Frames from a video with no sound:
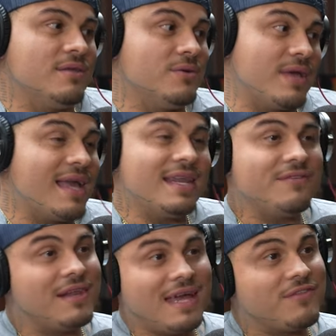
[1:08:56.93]
you can
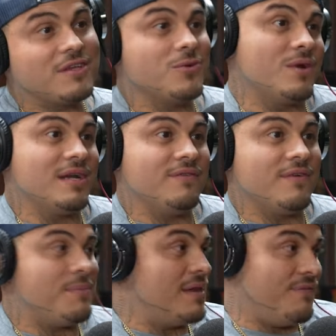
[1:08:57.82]
live the life that you want to live.
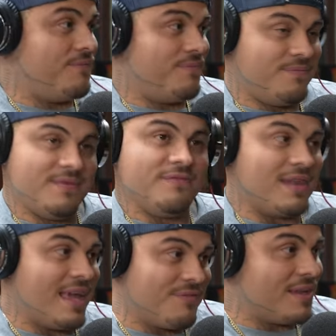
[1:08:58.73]
I mean, if if
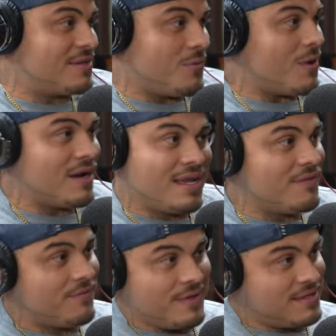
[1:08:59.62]
the life that you want to
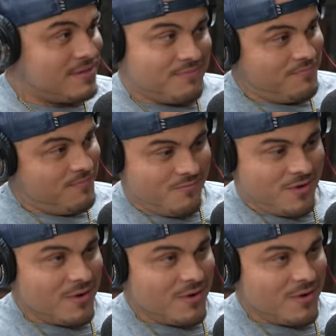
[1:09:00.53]
live is you